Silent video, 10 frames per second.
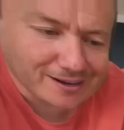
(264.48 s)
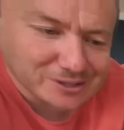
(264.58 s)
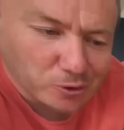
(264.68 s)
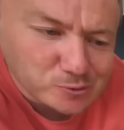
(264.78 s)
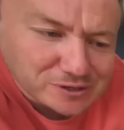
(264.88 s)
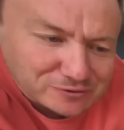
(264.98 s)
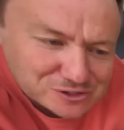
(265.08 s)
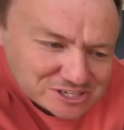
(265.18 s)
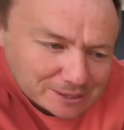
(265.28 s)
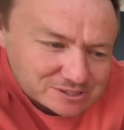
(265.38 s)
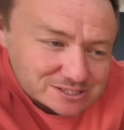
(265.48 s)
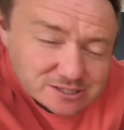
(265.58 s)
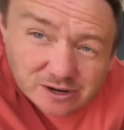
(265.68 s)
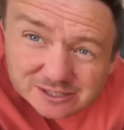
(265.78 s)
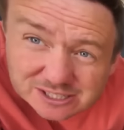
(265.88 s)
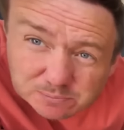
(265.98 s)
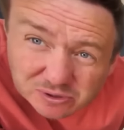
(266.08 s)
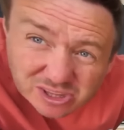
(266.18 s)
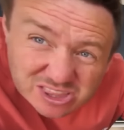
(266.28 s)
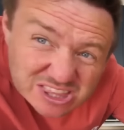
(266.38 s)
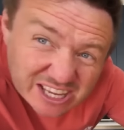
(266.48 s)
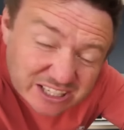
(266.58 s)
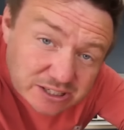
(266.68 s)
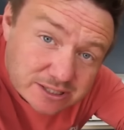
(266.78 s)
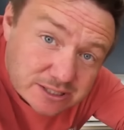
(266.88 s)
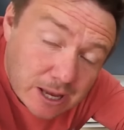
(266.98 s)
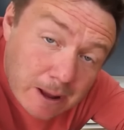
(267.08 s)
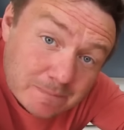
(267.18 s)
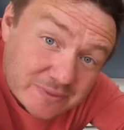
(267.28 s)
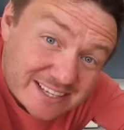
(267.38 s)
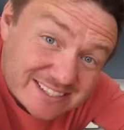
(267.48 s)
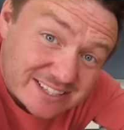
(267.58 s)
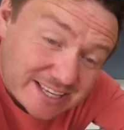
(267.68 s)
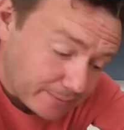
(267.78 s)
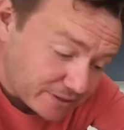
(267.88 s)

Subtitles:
So all different shapes and sizes, but the thickness is the same.